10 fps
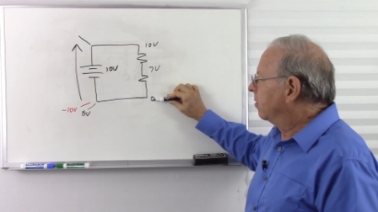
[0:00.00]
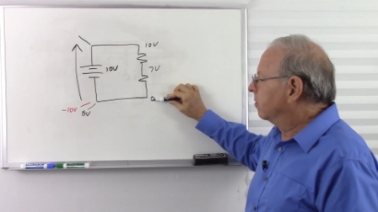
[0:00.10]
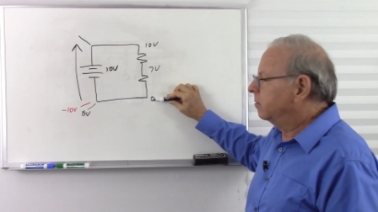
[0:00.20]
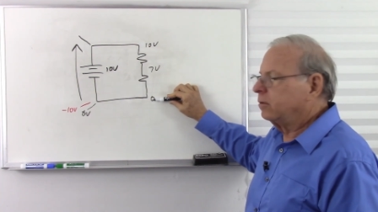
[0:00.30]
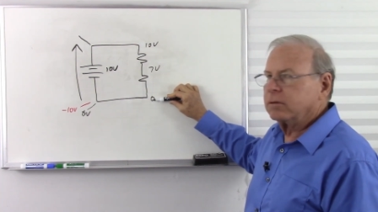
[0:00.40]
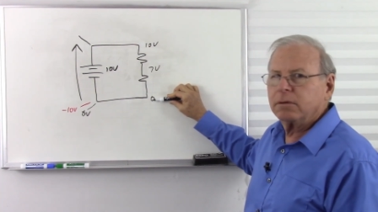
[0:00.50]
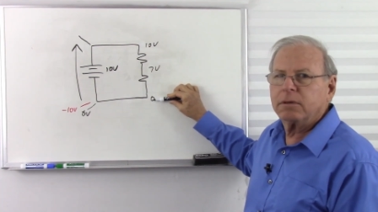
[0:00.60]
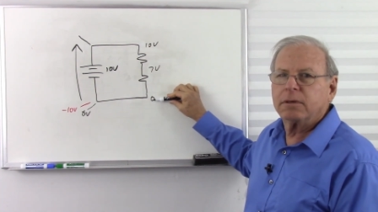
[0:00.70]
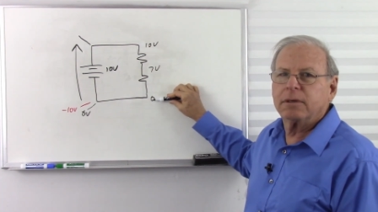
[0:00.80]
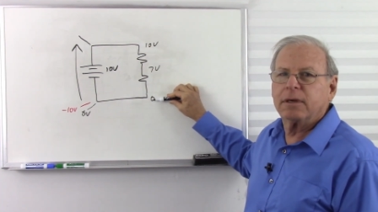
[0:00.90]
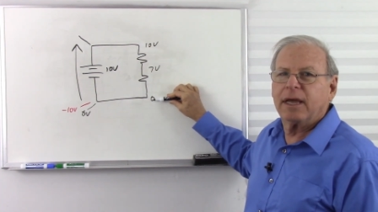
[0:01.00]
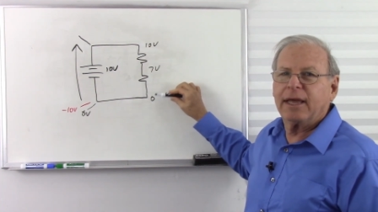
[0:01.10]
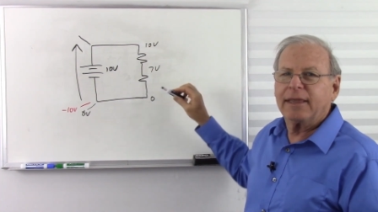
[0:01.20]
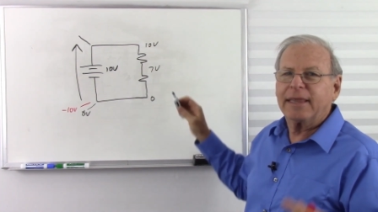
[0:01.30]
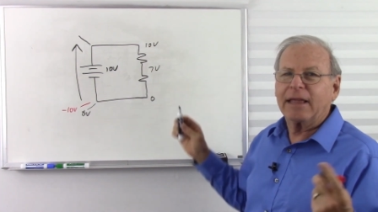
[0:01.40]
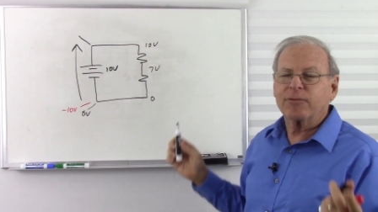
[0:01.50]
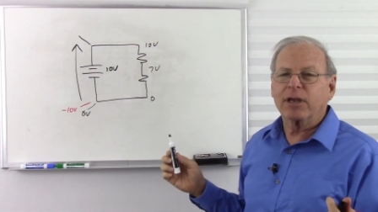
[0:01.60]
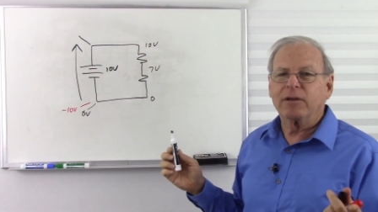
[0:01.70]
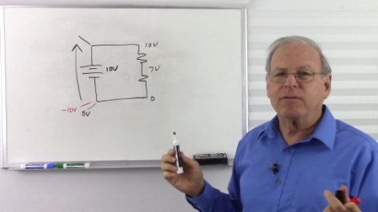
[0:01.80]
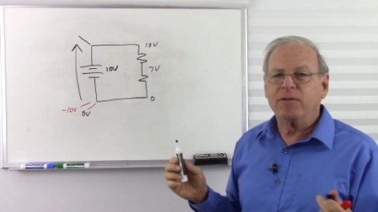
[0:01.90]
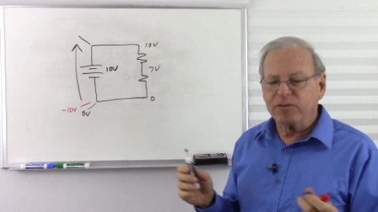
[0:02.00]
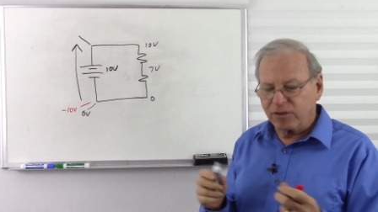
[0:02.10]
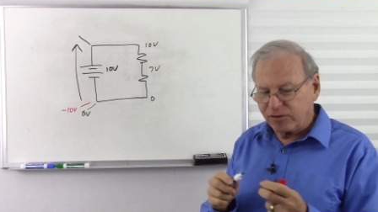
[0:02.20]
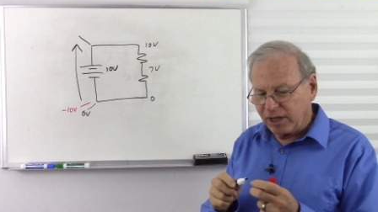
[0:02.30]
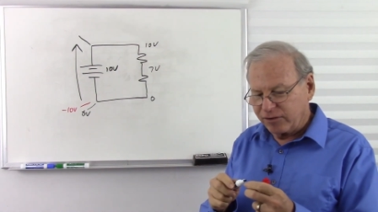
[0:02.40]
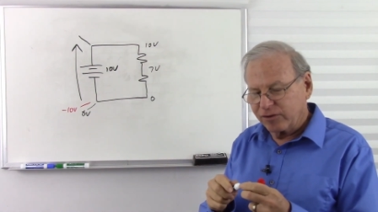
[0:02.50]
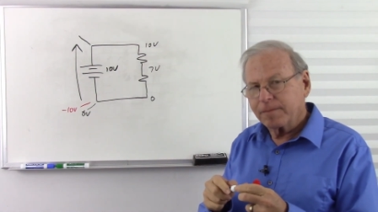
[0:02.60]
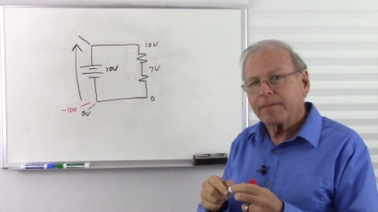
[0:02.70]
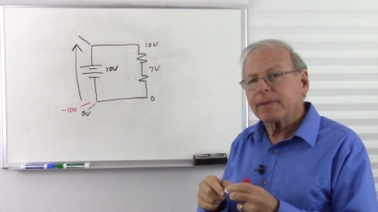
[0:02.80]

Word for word: oh, that's what confuses us.